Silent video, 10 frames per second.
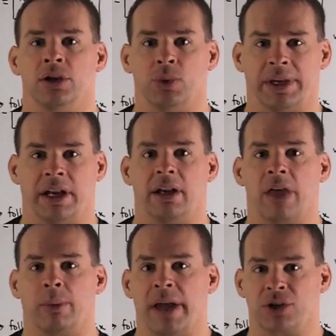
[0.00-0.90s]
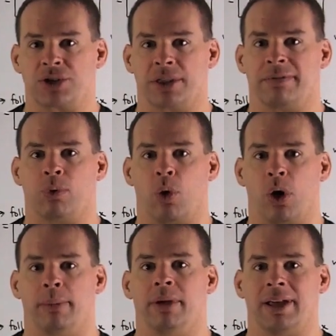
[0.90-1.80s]
do we get another matrix of the
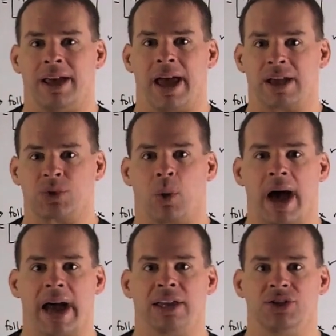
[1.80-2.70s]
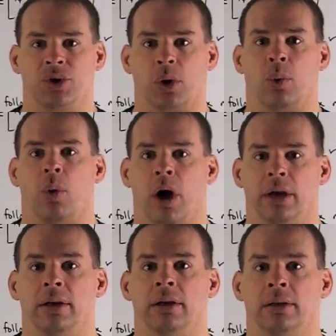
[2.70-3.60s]
form xy01.